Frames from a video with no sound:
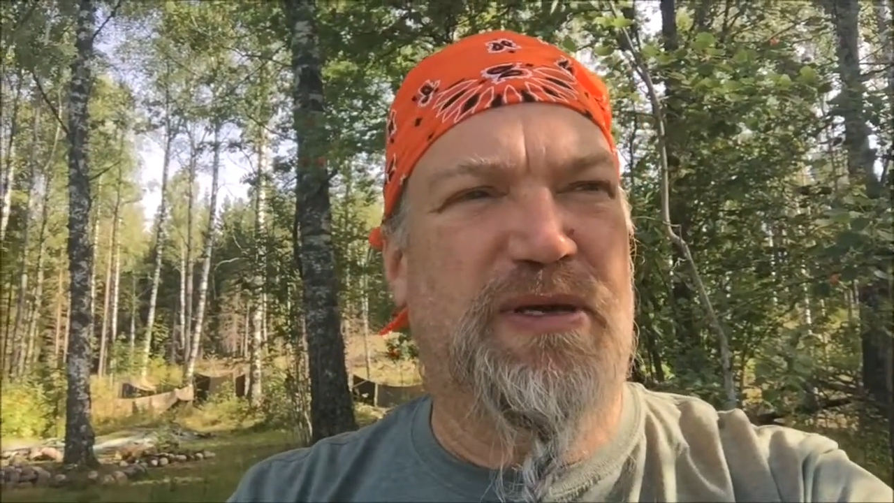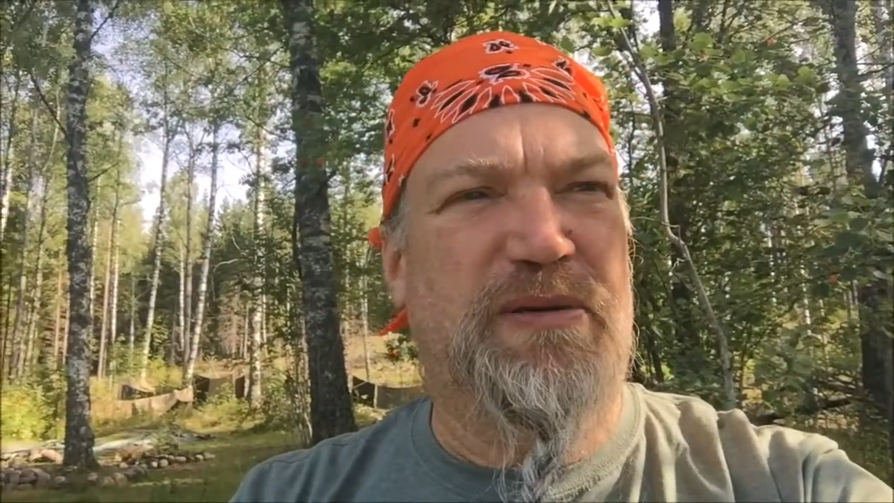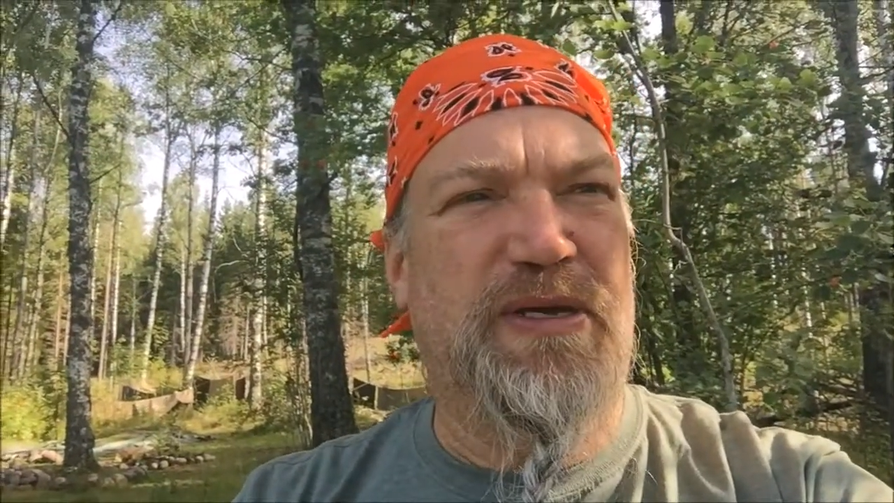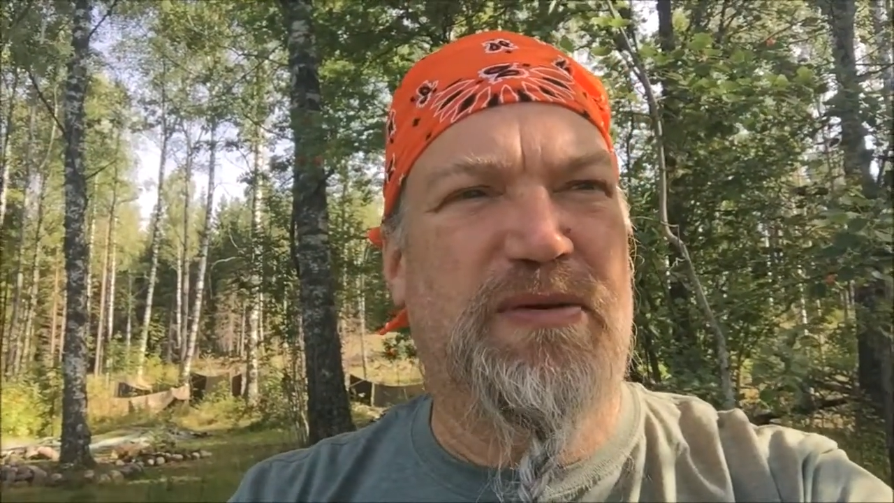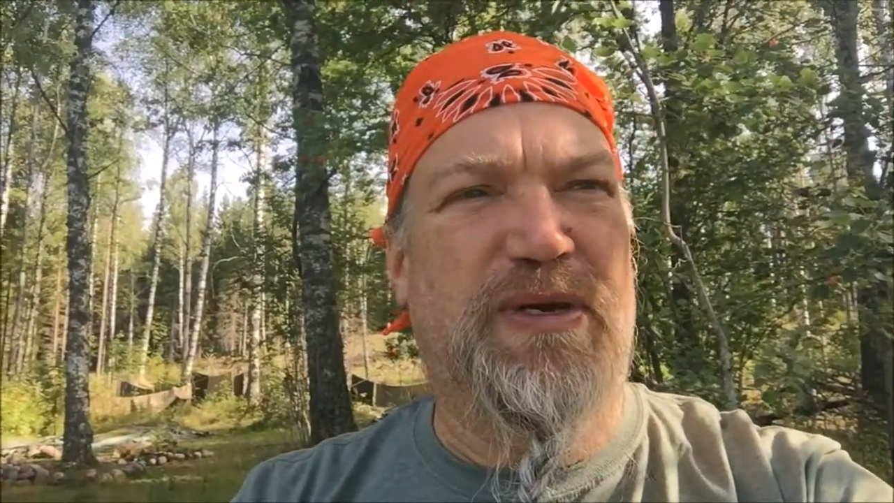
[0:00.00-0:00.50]
the
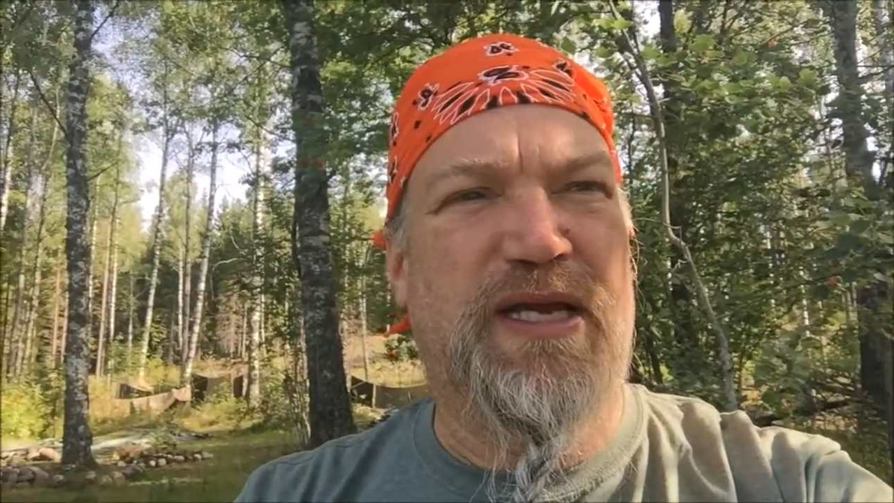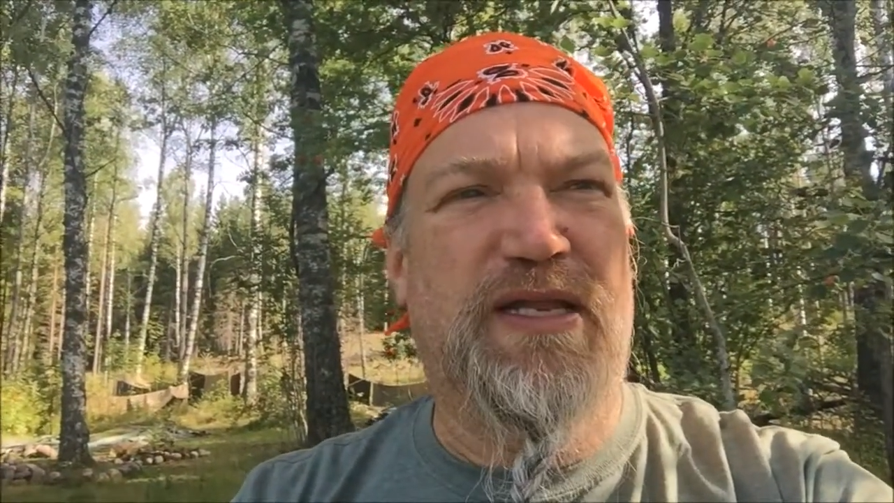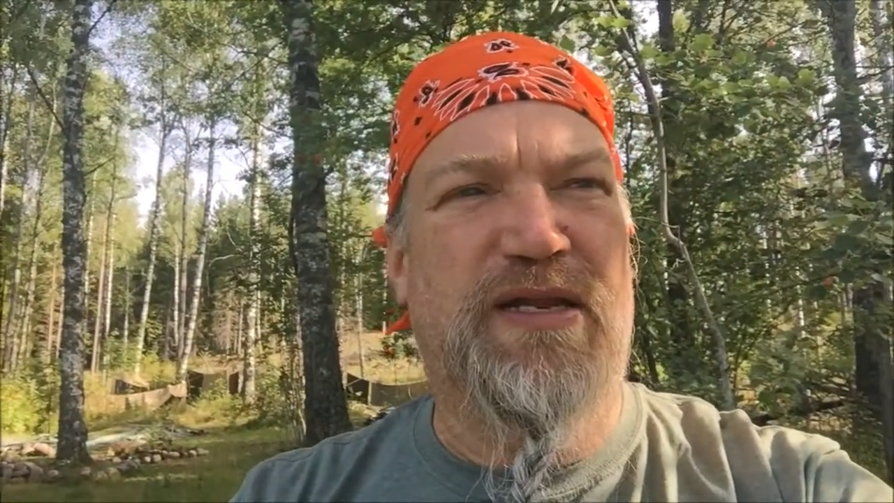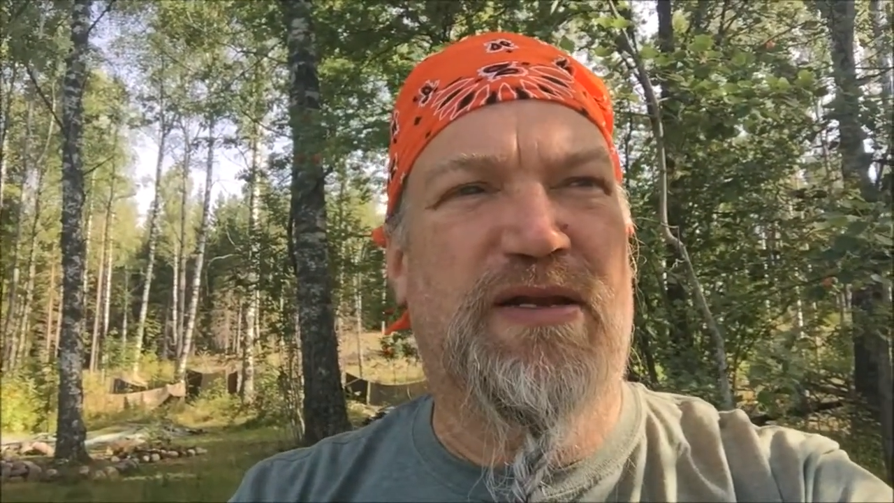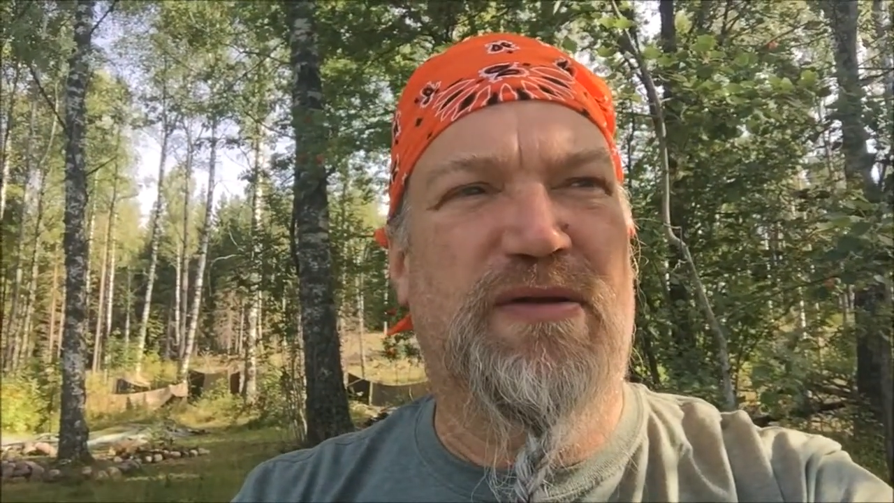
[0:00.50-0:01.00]
baby
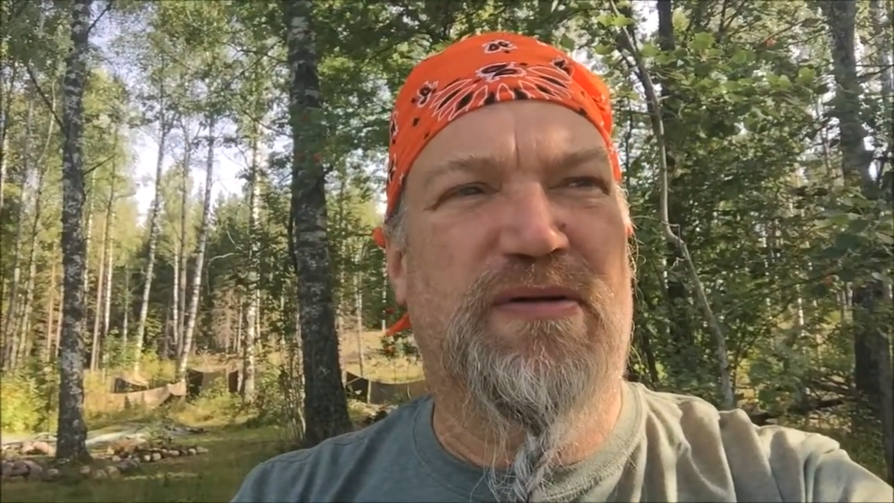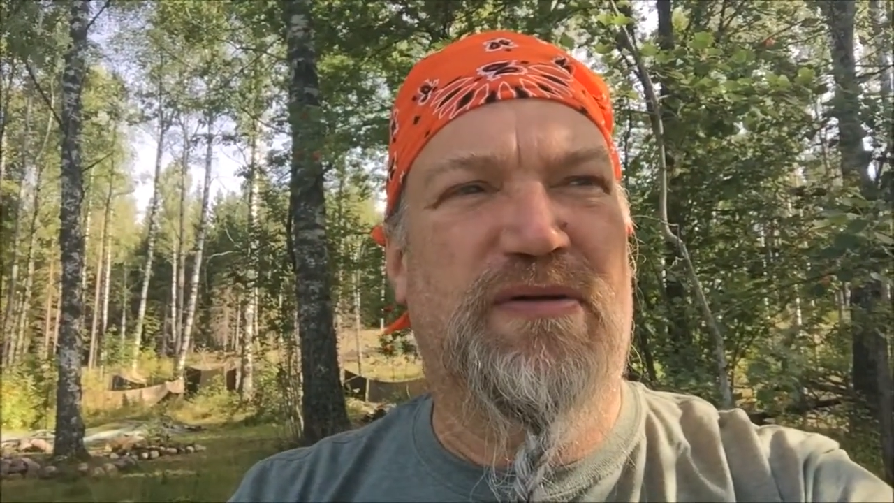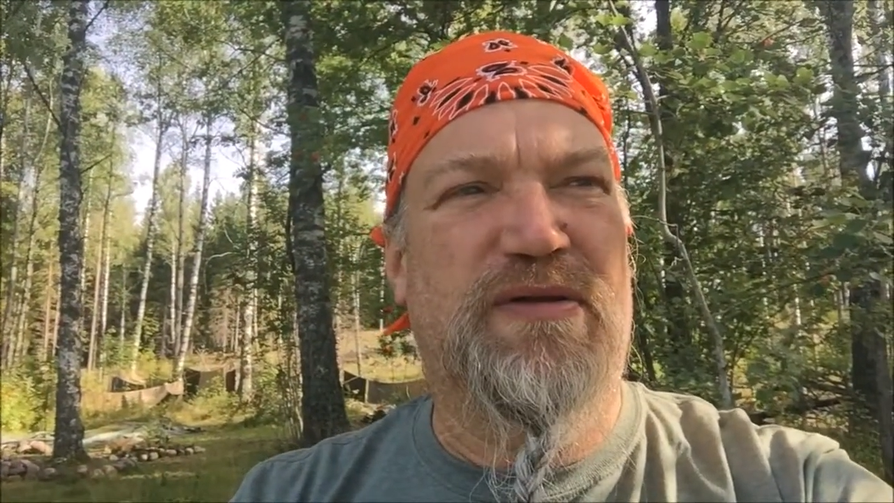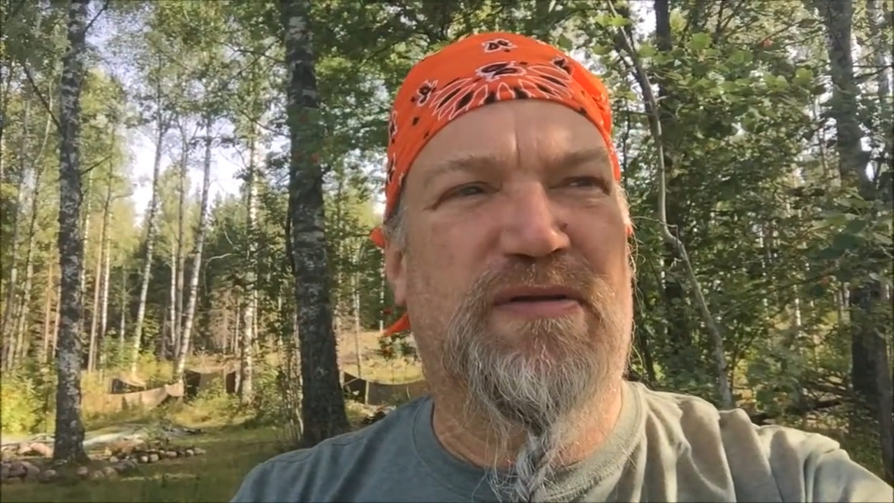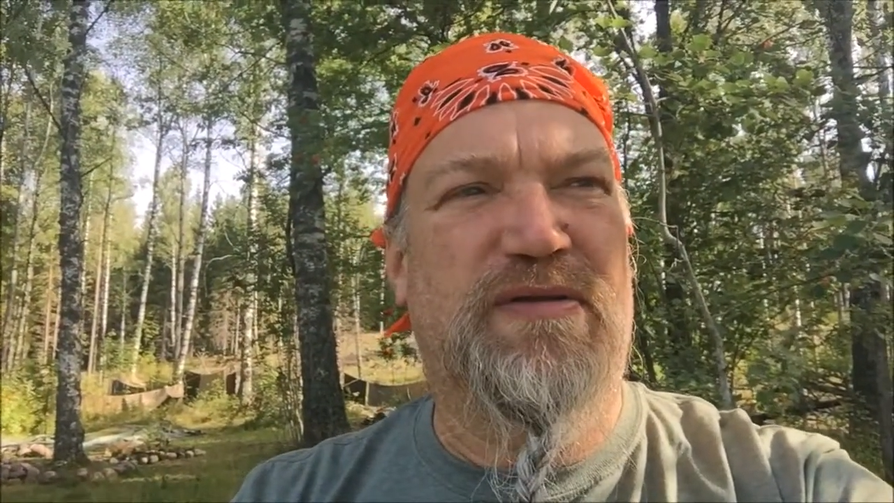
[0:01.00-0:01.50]
away. They didn't.